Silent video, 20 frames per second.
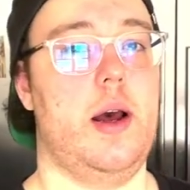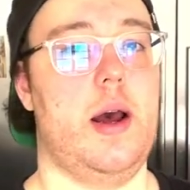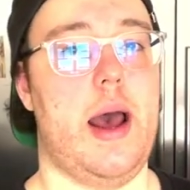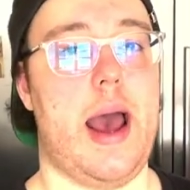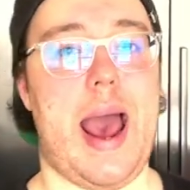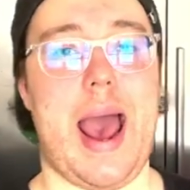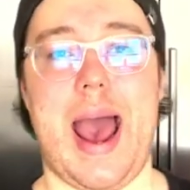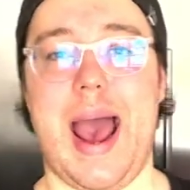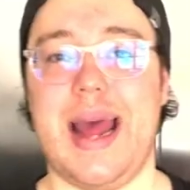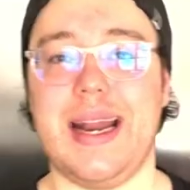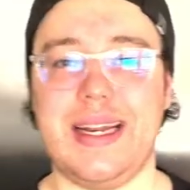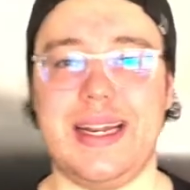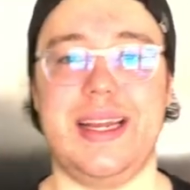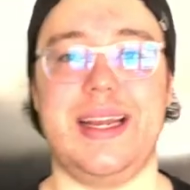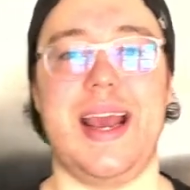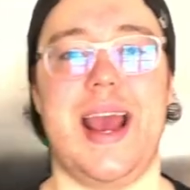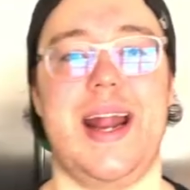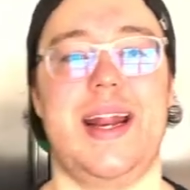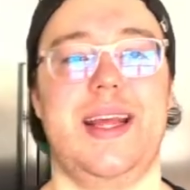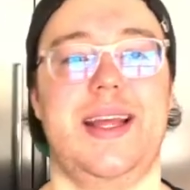Had to
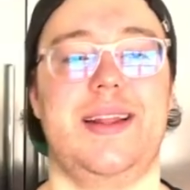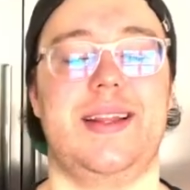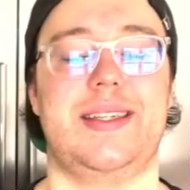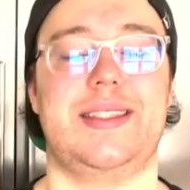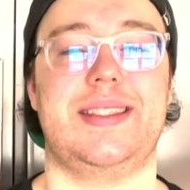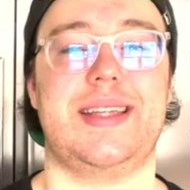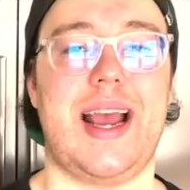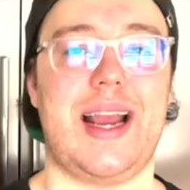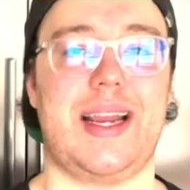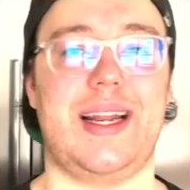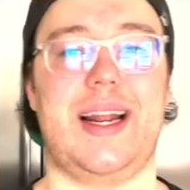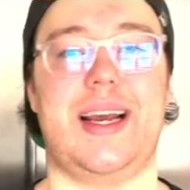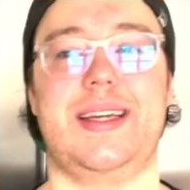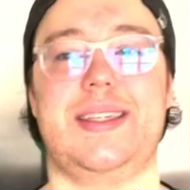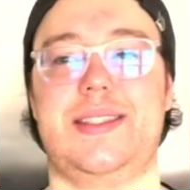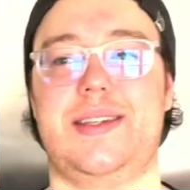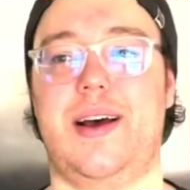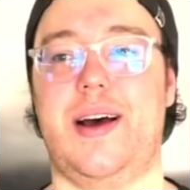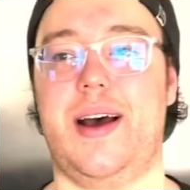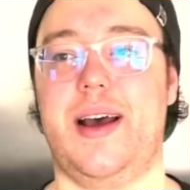get it the second I
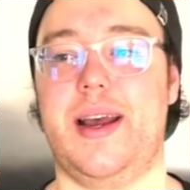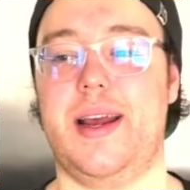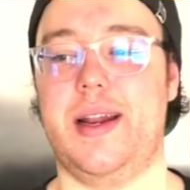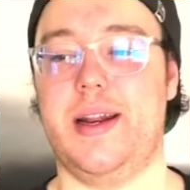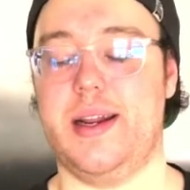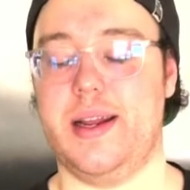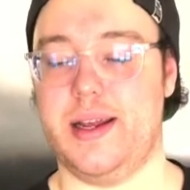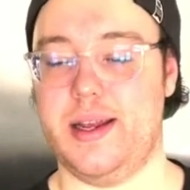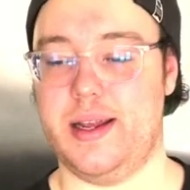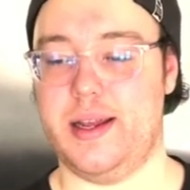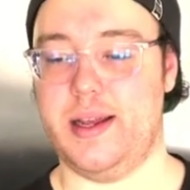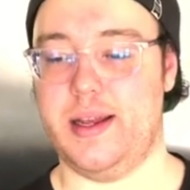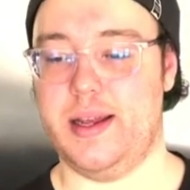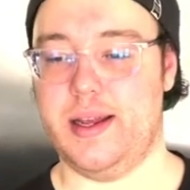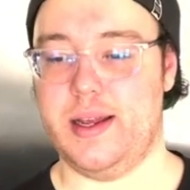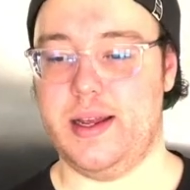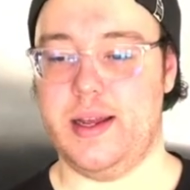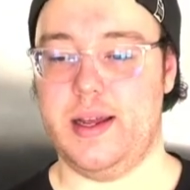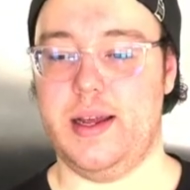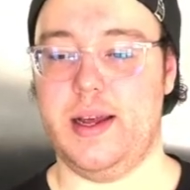saw it.
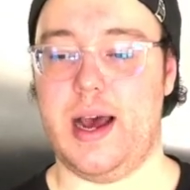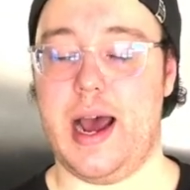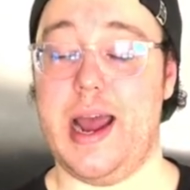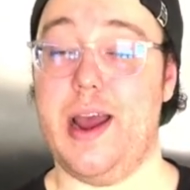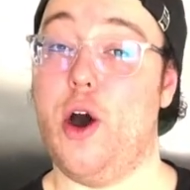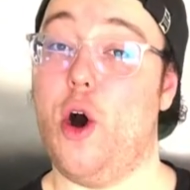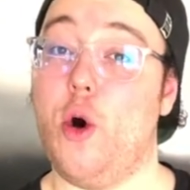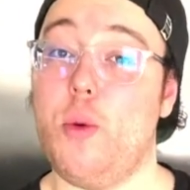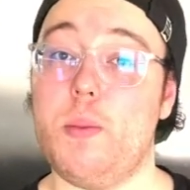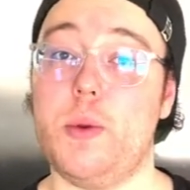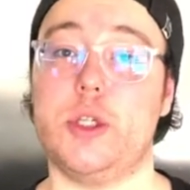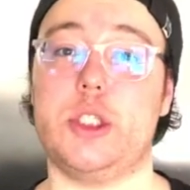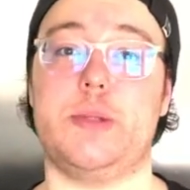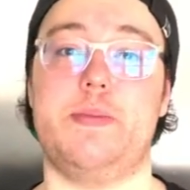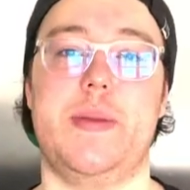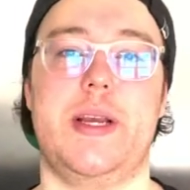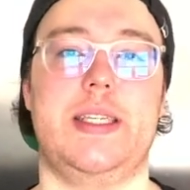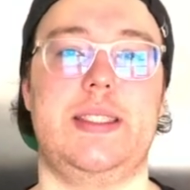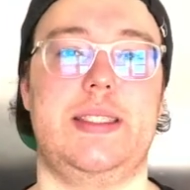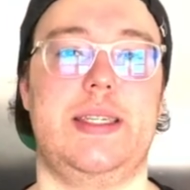I almost
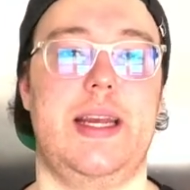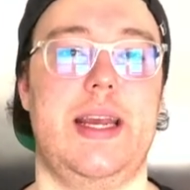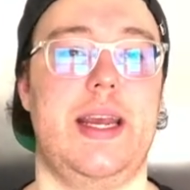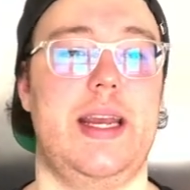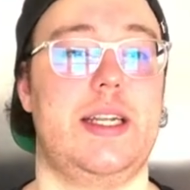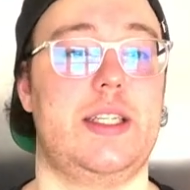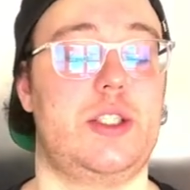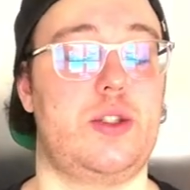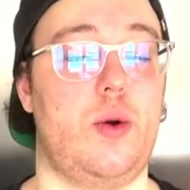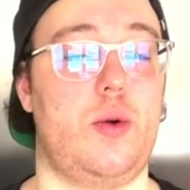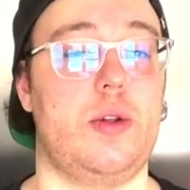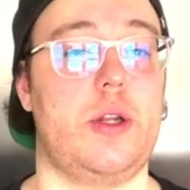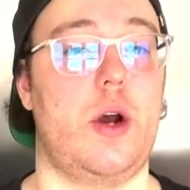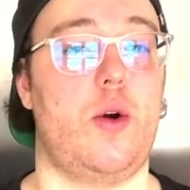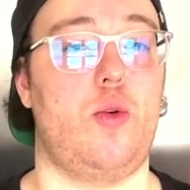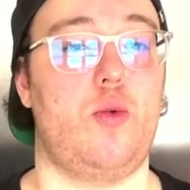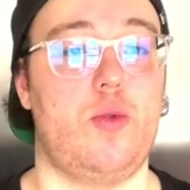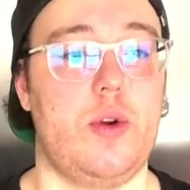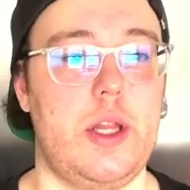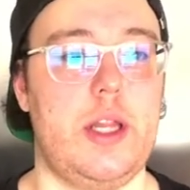missed it. It sold
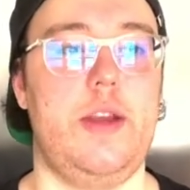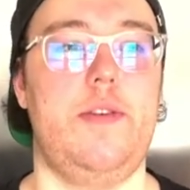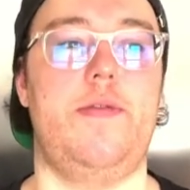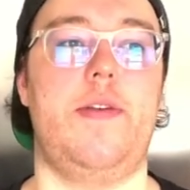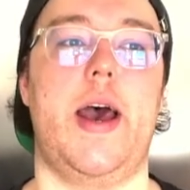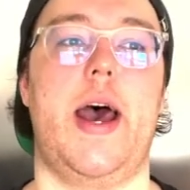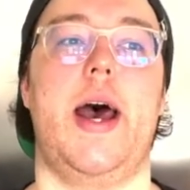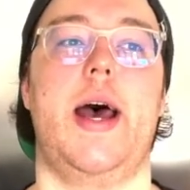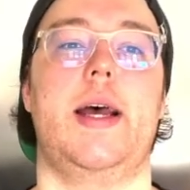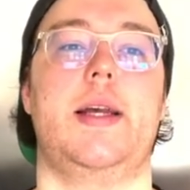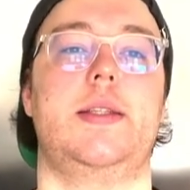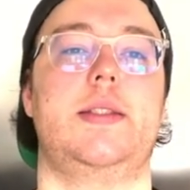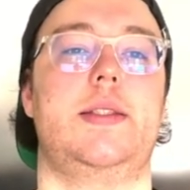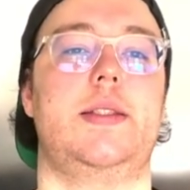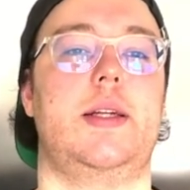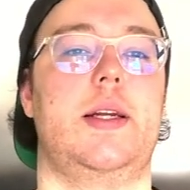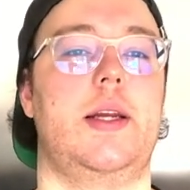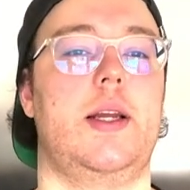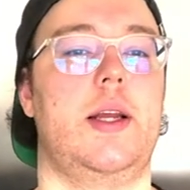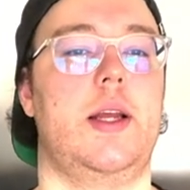out really
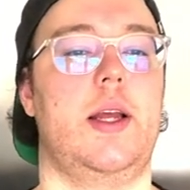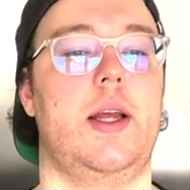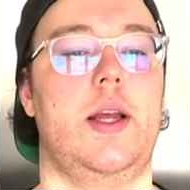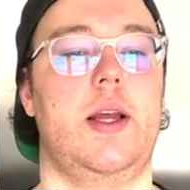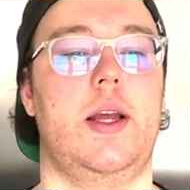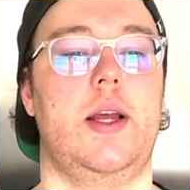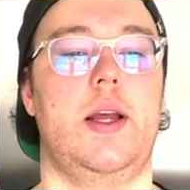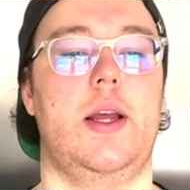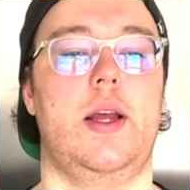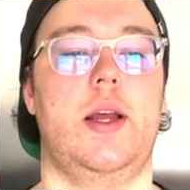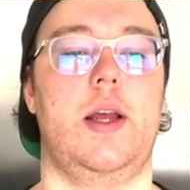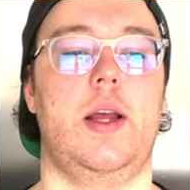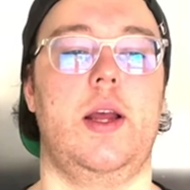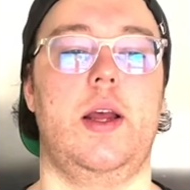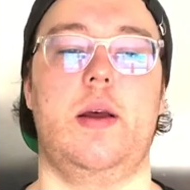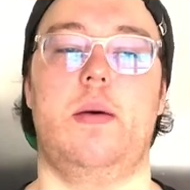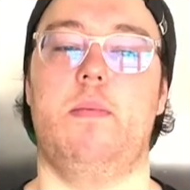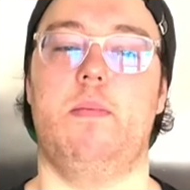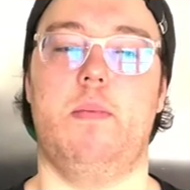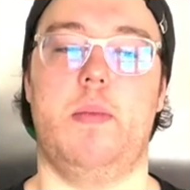fast,
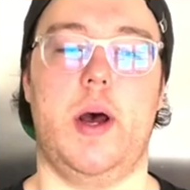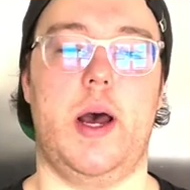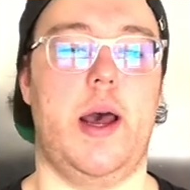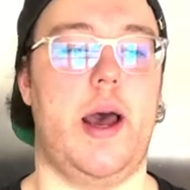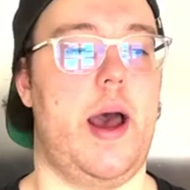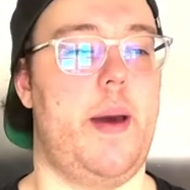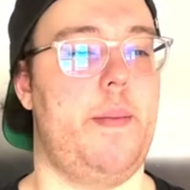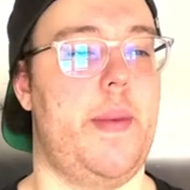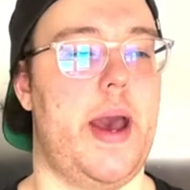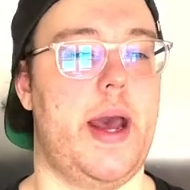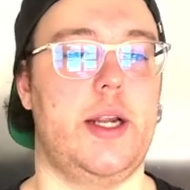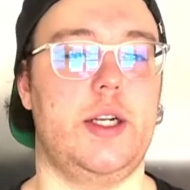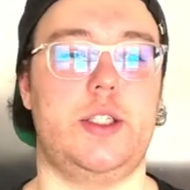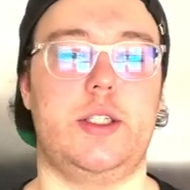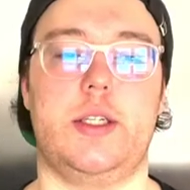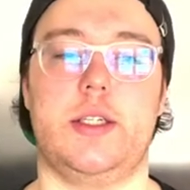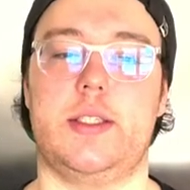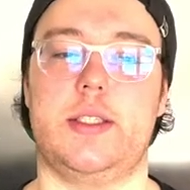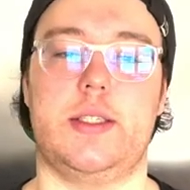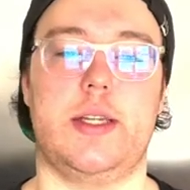but I managed
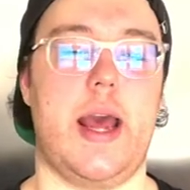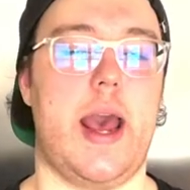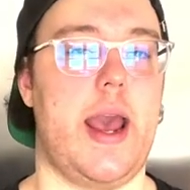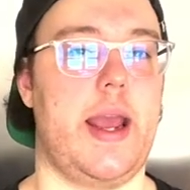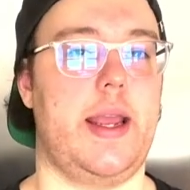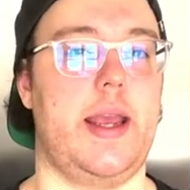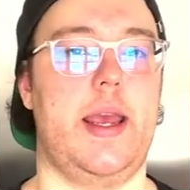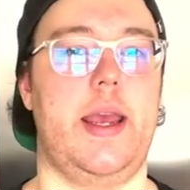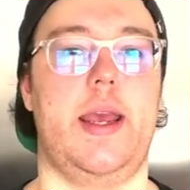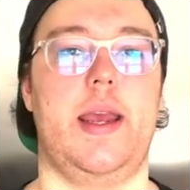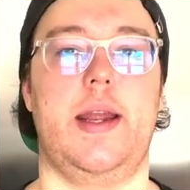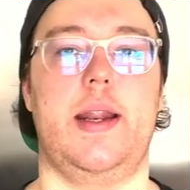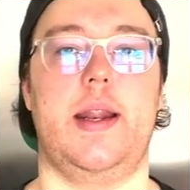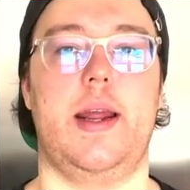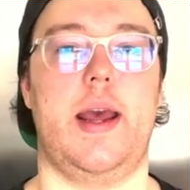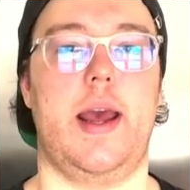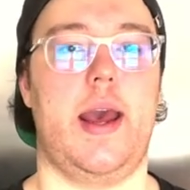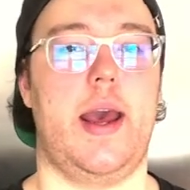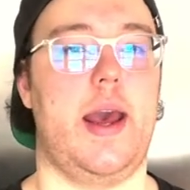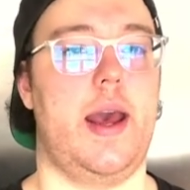to snag it
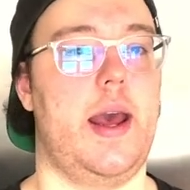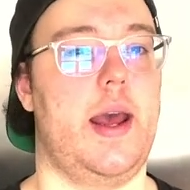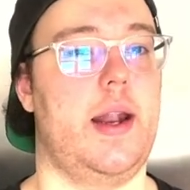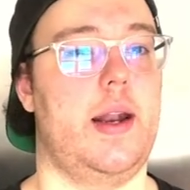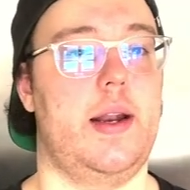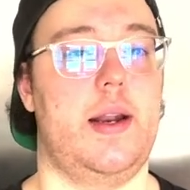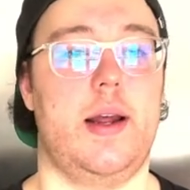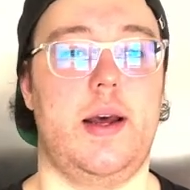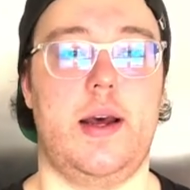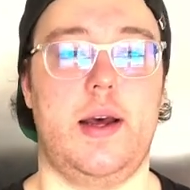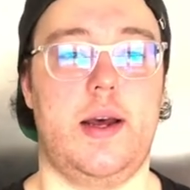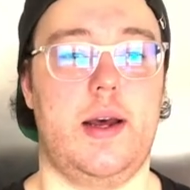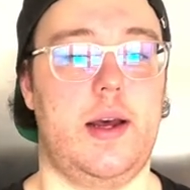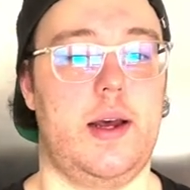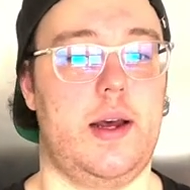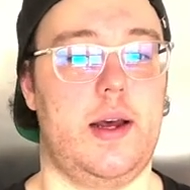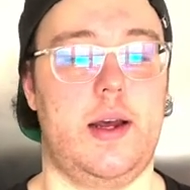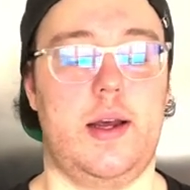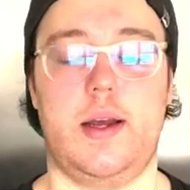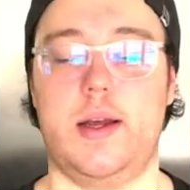and
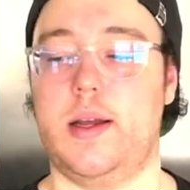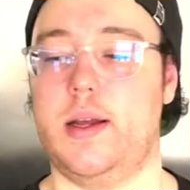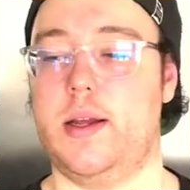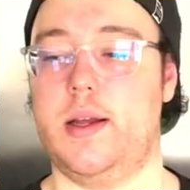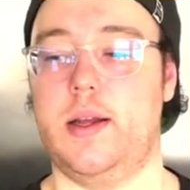uh,